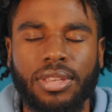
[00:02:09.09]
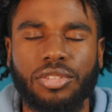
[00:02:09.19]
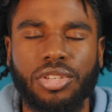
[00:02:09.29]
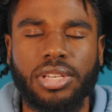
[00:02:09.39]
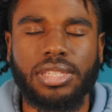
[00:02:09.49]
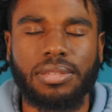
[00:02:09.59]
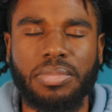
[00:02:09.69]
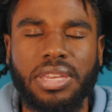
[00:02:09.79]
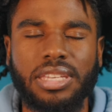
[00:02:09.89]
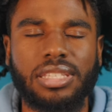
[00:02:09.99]
just
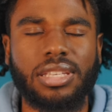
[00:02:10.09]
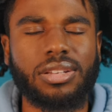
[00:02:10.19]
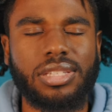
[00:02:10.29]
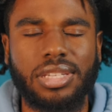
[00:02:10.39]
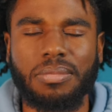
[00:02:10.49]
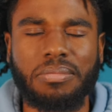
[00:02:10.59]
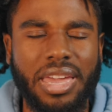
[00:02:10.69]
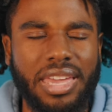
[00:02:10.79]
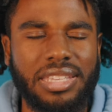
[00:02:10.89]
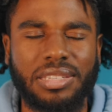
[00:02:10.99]
being such an
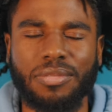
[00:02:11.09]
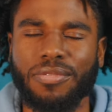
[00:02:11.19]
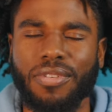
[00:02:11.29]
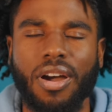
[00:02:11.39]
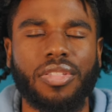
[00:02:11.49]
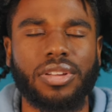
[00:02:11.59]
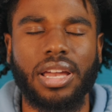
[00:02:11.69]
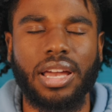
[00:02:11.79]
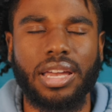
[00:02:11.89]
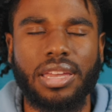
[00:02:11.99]
amazing Father,
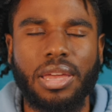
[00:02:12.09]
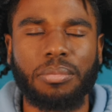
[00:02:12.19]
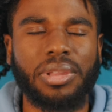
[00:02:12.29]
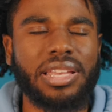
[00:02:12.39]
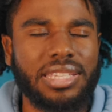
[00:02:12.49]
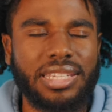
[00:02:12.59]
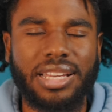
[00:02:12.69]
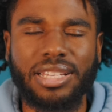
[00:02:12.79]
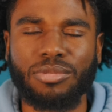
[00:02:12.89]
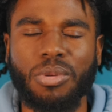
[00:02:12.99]
God, blessing
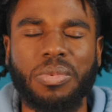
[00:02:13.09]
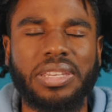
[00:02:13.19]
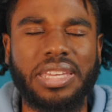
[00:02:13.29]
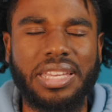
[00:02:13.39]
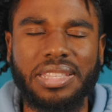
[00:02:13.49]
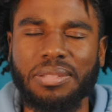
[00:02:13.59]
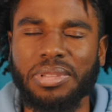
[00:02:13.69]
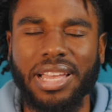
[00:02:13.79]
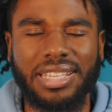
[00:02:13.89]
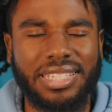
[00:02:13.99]
us when we need the
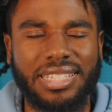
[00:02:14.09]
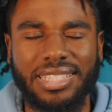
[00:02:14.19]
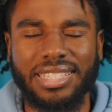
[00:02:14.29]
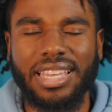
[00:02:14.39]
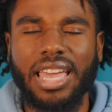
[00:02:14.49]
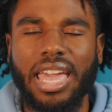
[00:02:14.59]
blessings